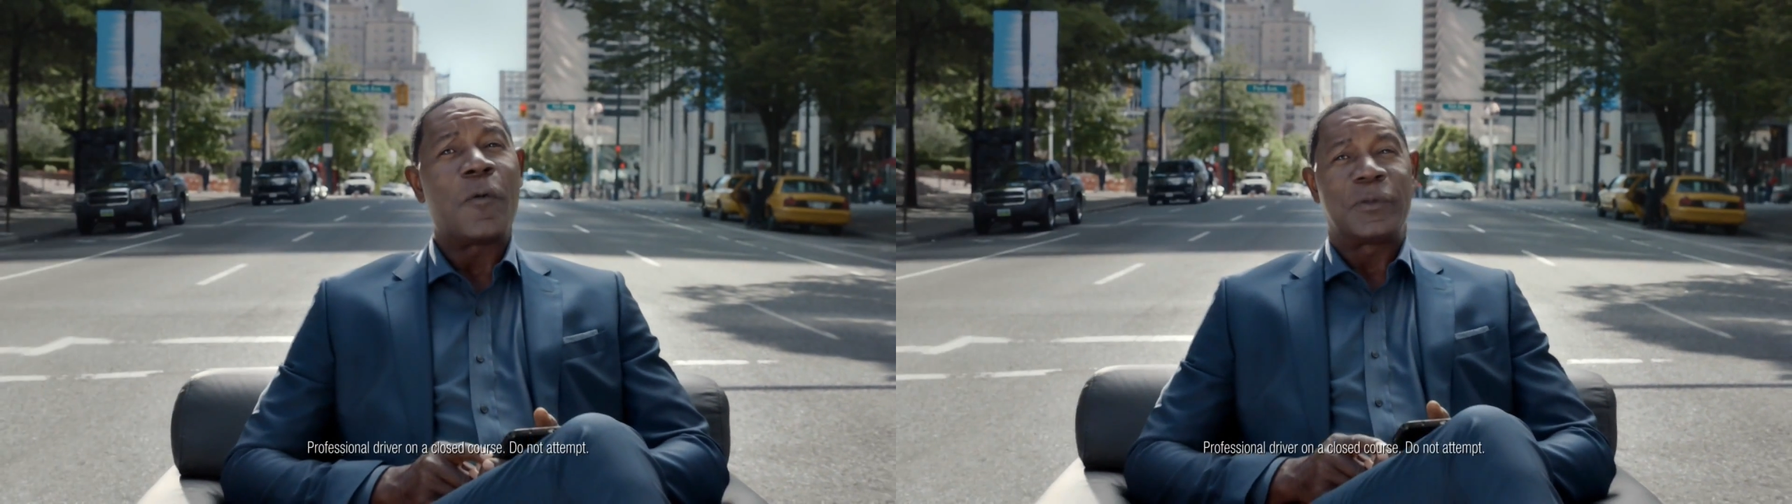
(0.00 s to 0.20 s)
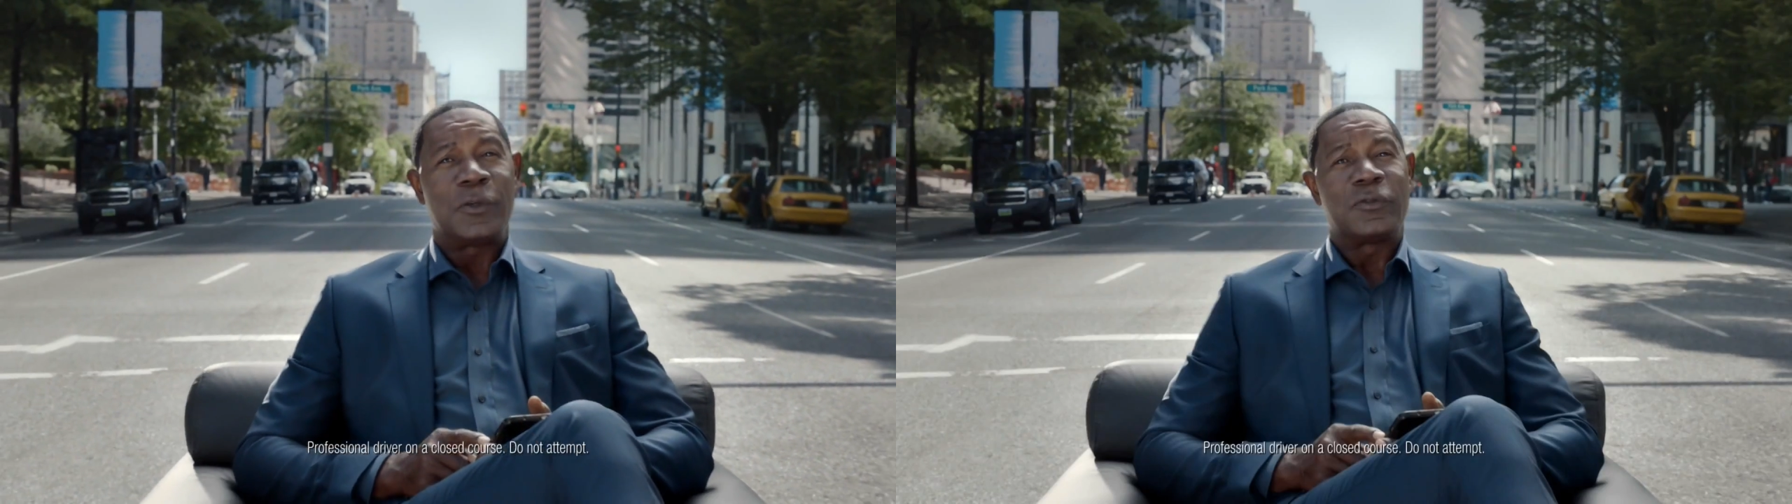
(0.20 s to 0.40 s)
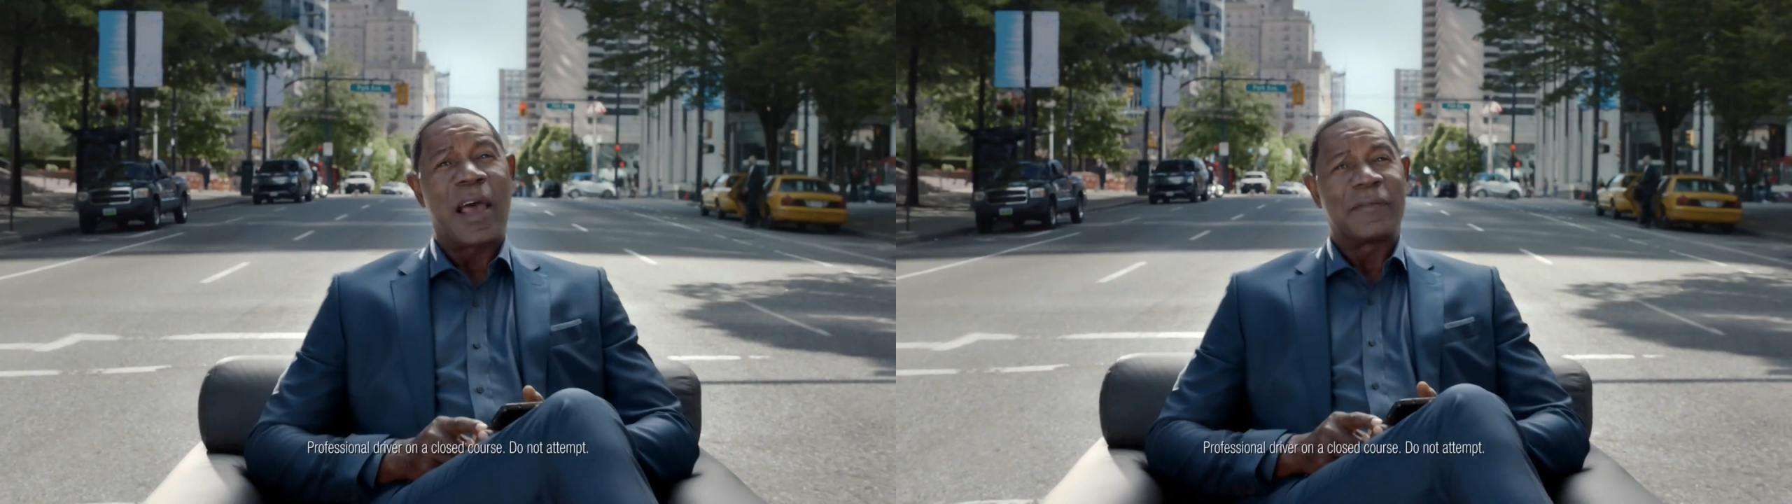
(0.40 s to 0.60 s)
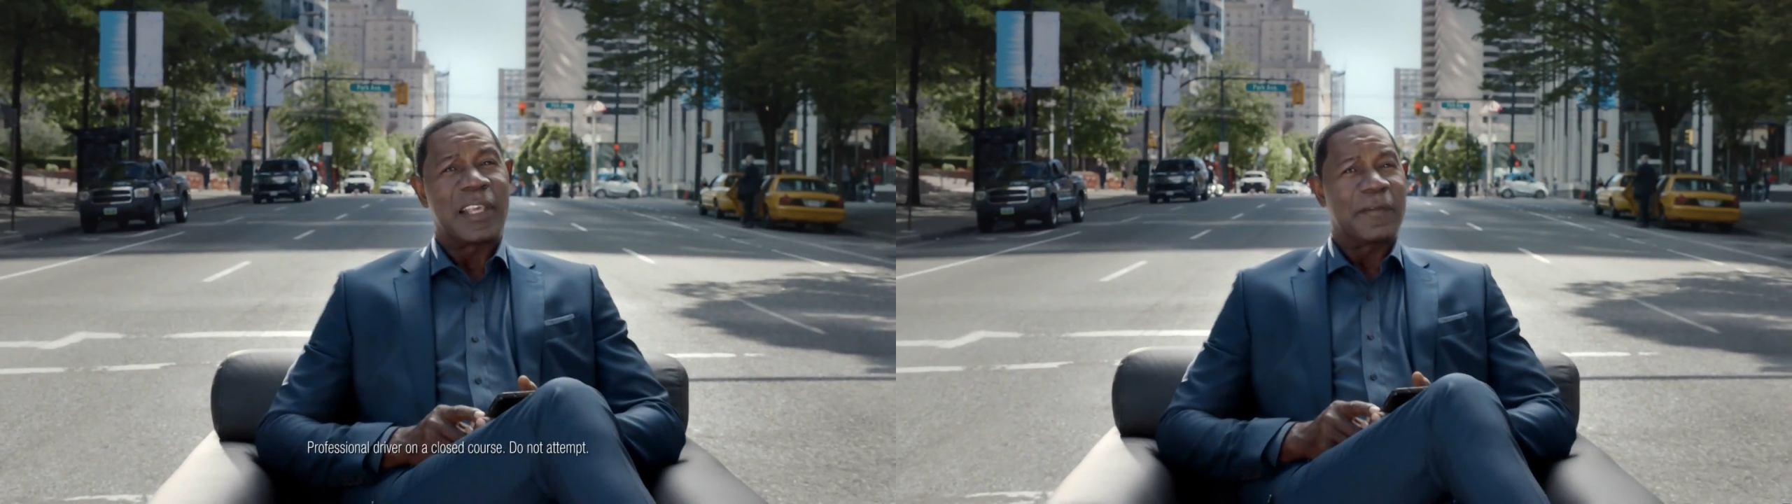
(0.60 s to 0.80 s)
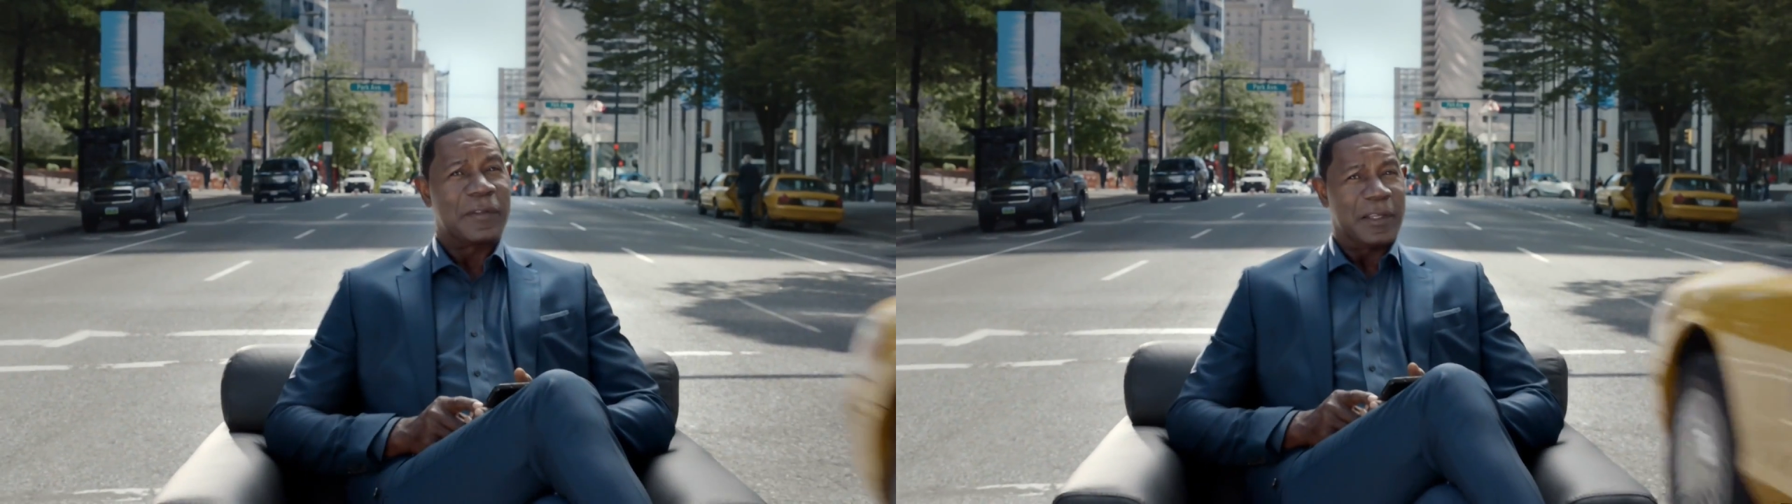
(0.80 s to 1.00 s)
hopes you
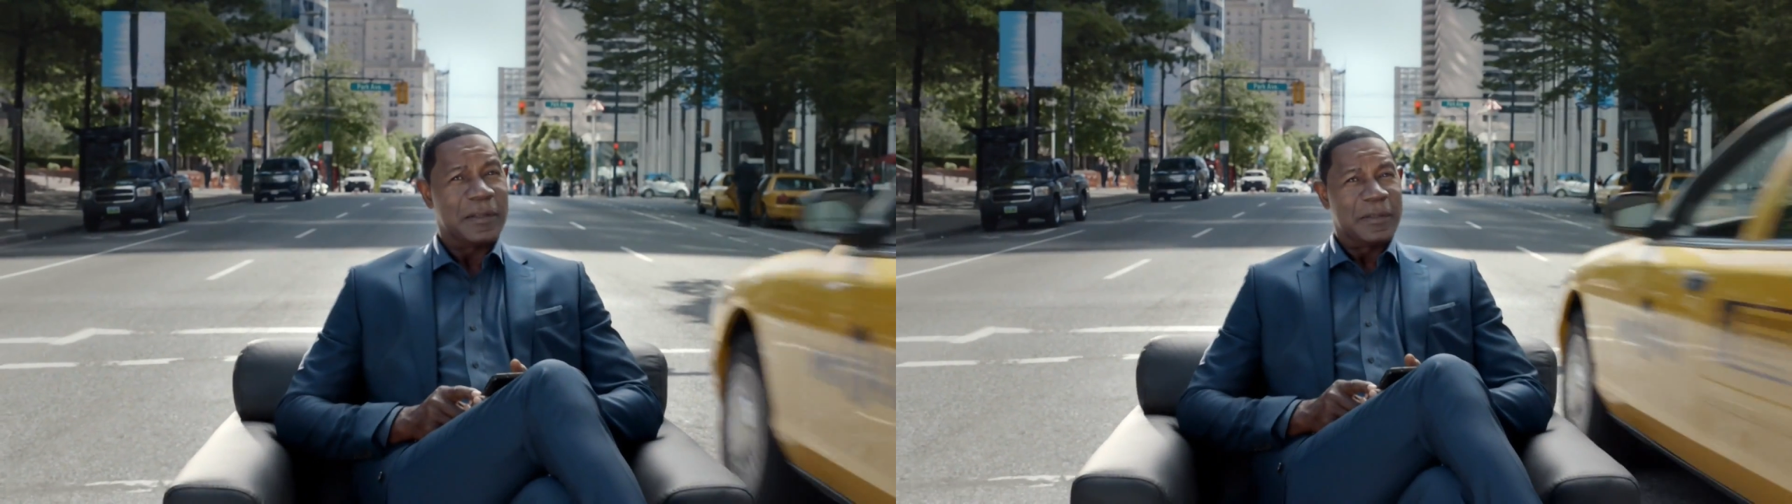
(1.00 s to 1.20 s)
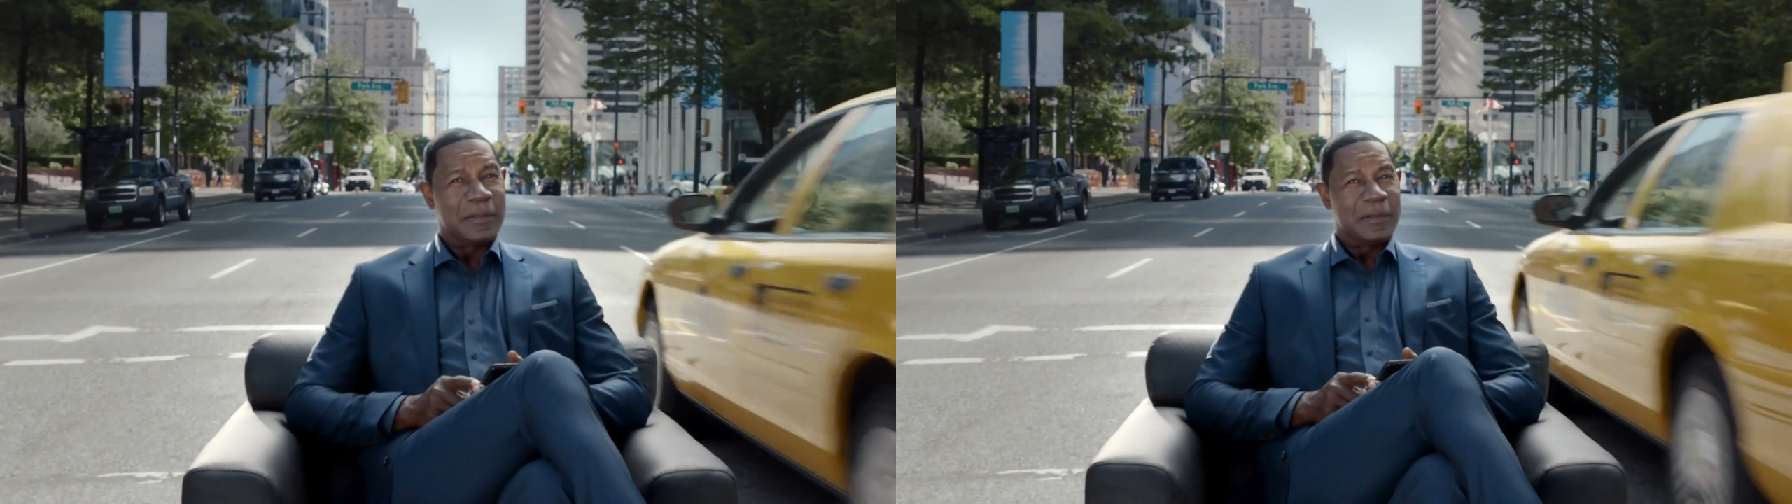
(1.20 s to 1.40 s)
drive safely.